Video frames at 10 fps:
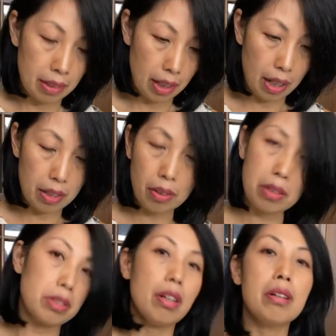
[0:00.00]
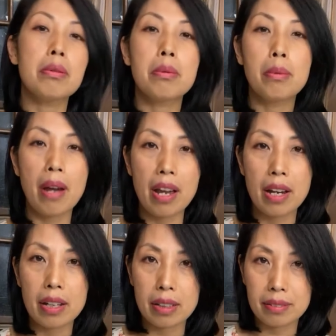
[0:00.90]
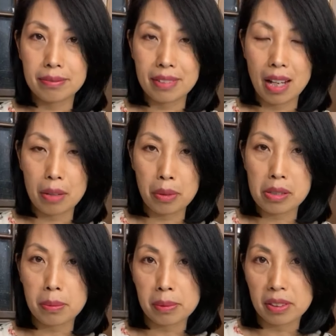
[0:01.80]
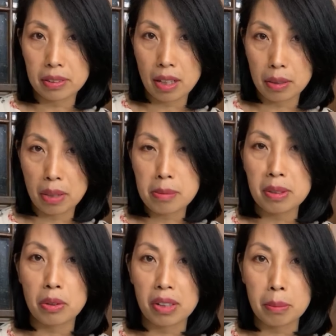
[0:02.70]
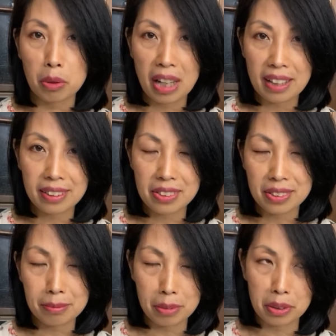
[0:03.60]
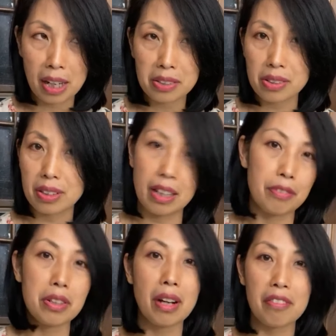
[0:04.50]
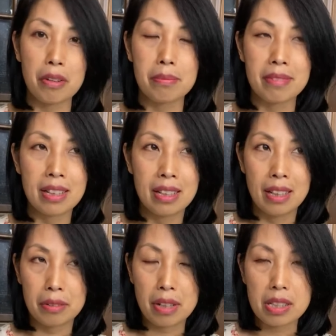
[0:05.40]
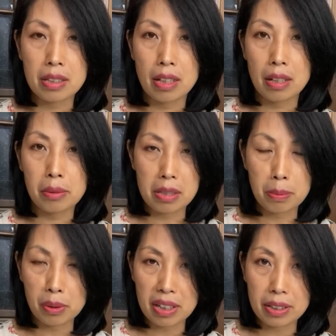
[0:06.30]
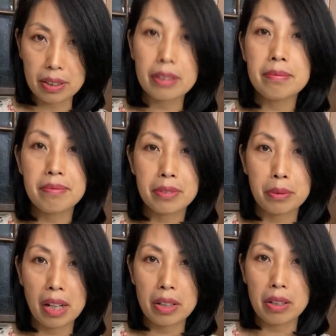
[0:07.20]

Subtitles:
and also wear respiratory protection. If you have a respirator, wear